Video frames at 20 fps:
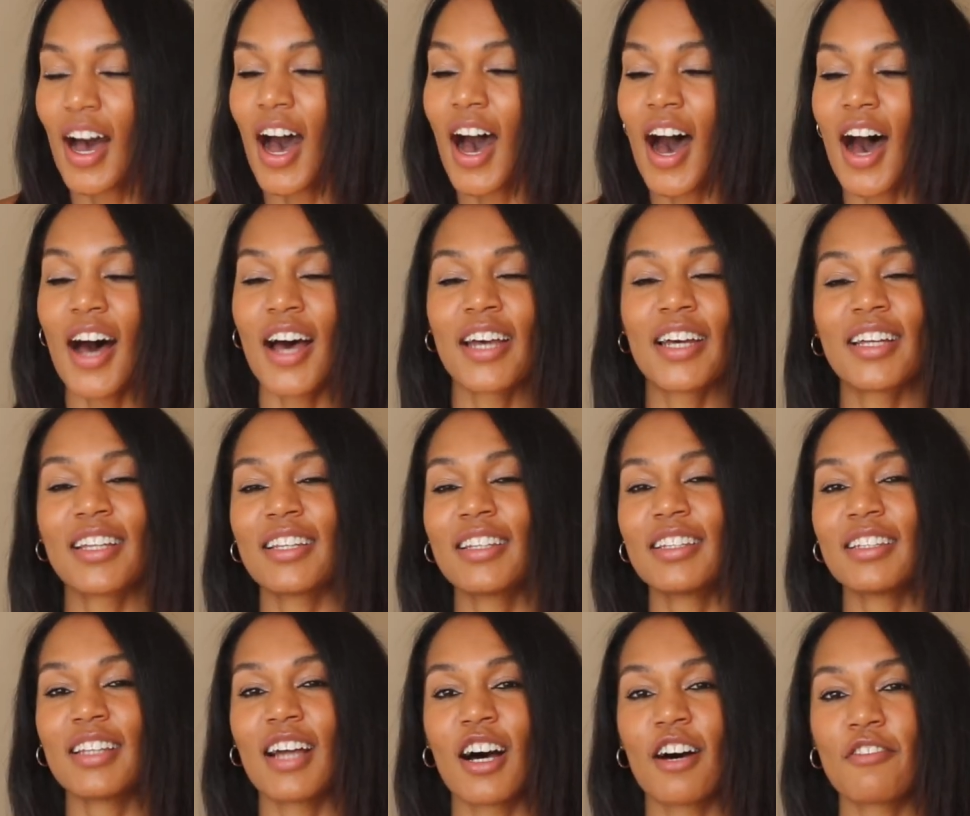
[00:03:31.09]
i
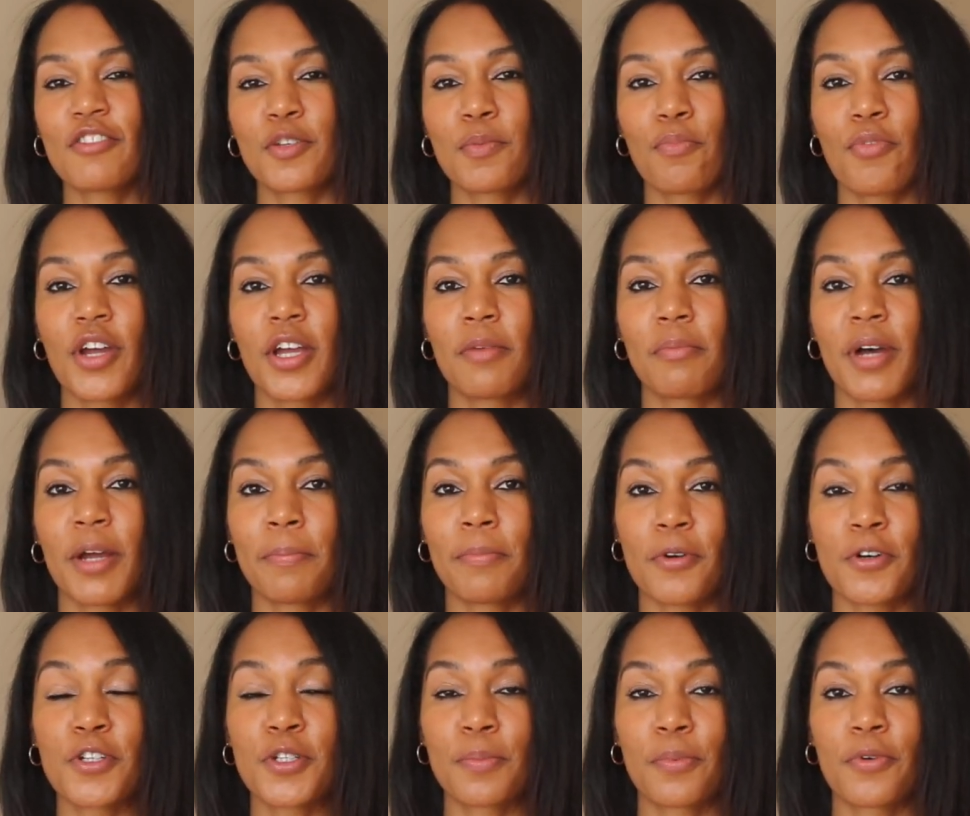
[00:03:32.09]
love spraying my
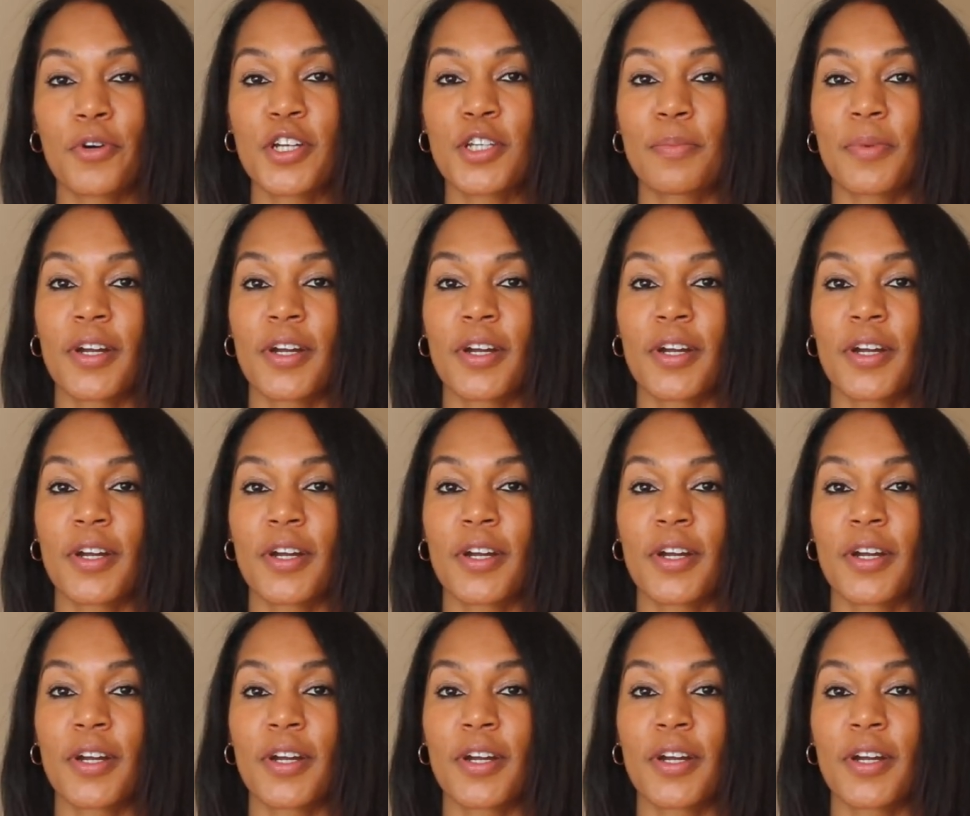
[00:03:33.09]
pulse points